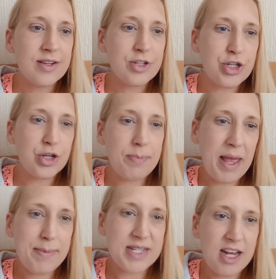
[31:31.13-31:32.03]
to do the
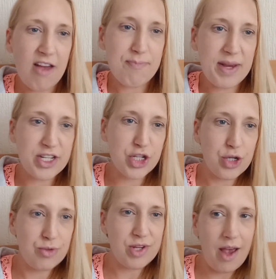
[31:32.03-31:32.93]
baby stuff, but he's
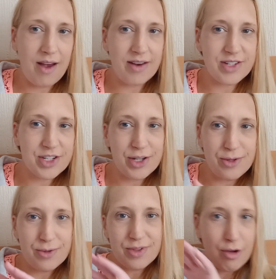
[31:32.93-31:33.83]
too young to
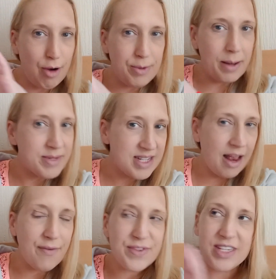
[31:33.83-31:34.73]
do the grown-up
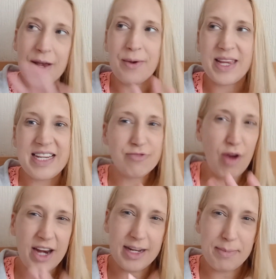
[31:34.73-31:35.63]
stuff. So he's
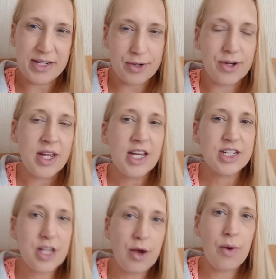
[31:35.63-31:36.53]
right in the middle.
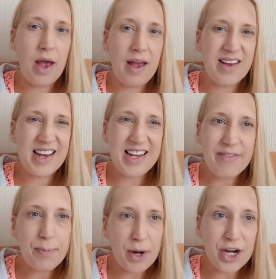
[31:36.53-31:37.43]
So
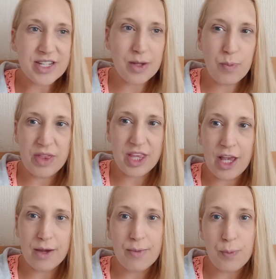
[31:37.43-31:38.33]
another person with
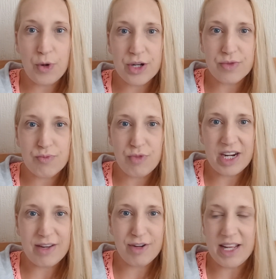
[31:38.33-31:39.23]
you would
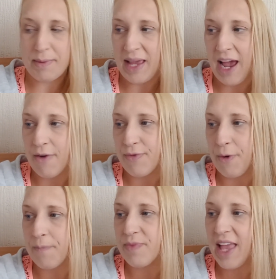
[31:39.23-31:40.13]
really, really be
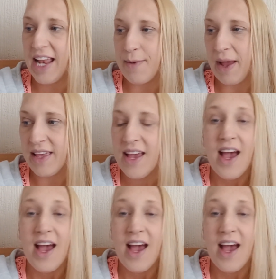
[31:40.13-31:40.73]
helpful. Anyway,